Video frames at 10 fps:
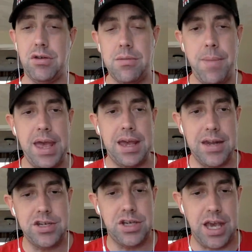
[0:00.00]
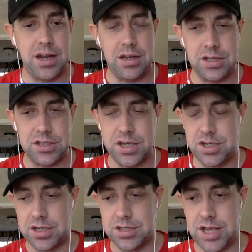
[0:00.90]
you can make an educated
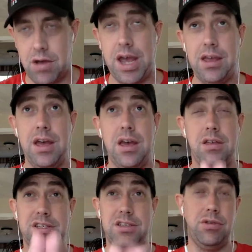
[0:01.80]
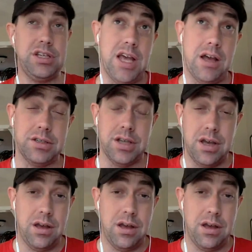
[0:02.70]
decision and say, okay, this only sells,